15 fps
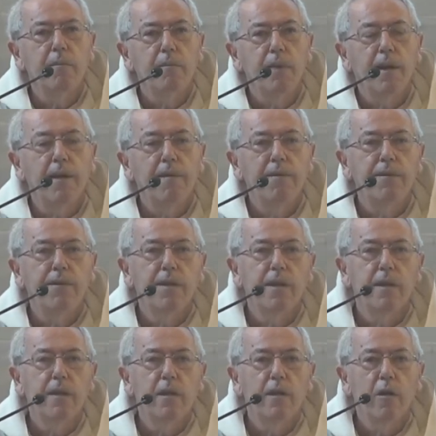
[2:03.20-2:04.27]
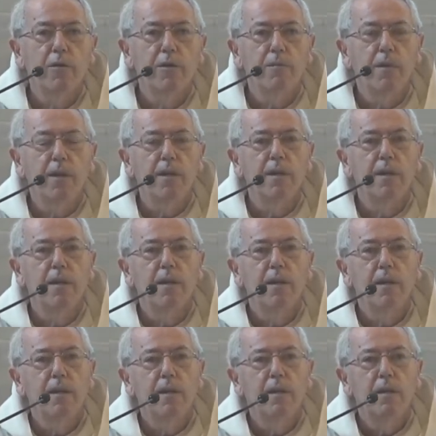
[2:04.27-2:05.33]
Palencia, Osma,
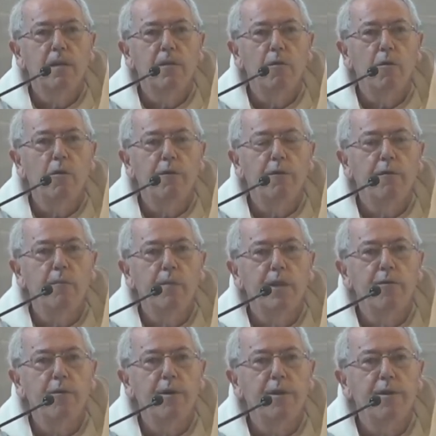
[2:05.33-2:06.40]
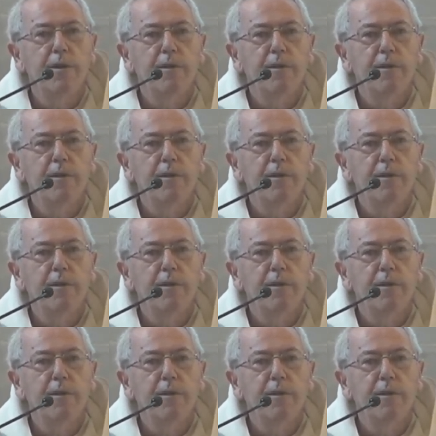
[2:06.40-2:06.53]
north of Madrid.